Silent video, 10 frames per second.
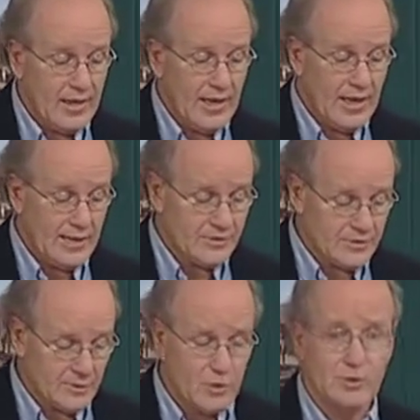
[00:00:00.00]
And
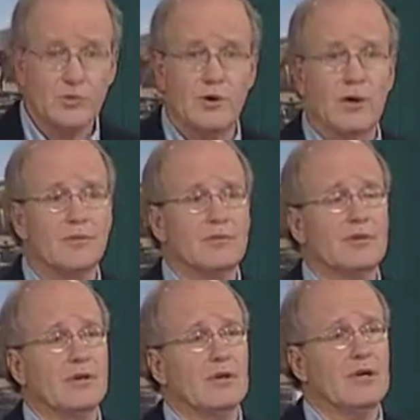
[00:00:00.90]
some of those crops,
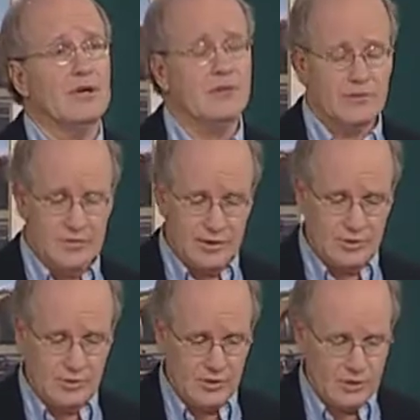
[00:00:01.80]

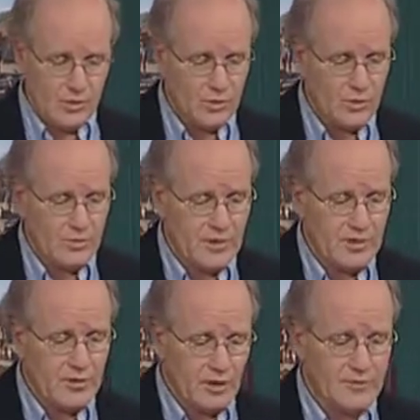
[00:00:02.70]
as you know, would be
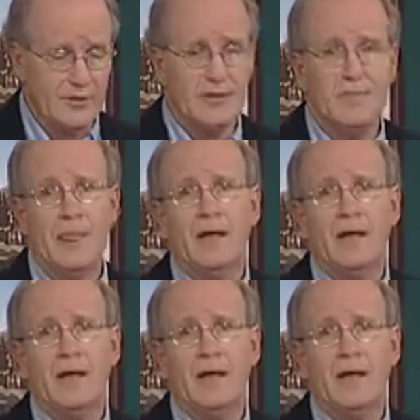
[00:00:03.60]
coffee,